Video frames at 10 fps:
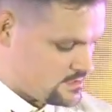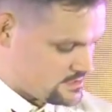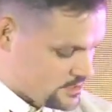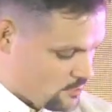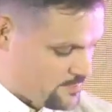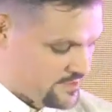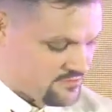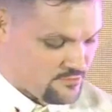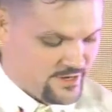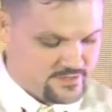Don't be
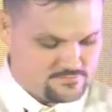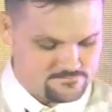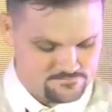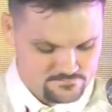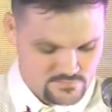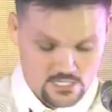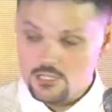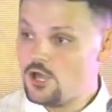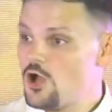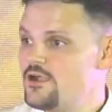afraid.
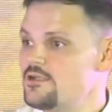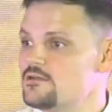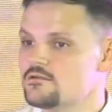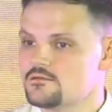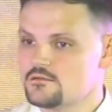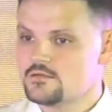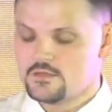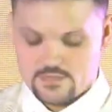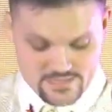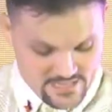Lord,
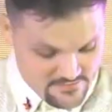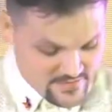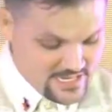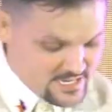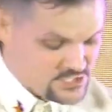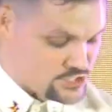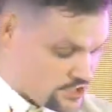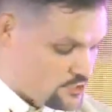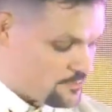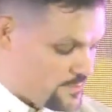if it is
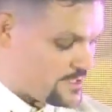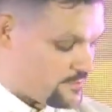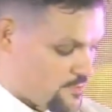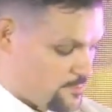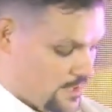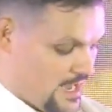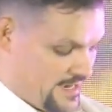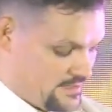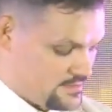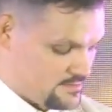you, Peter
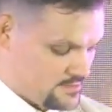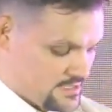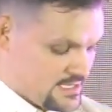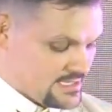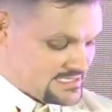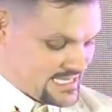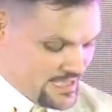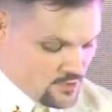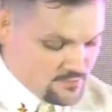replied, tell